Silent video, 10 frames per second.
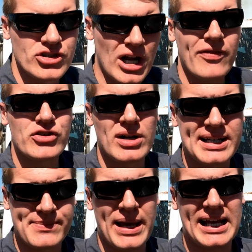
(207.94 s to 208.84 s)
So now that the truck
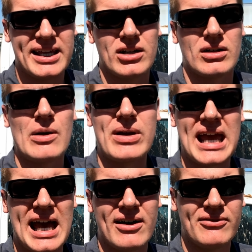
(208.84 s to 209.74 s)
is back here and we
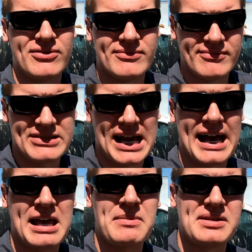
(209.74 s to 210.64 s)
have
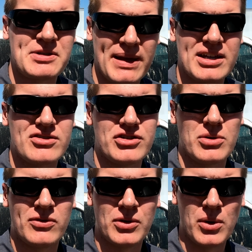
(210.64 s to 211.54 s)
time and space to
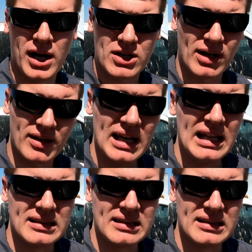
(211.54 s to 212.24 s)
do a full walk around,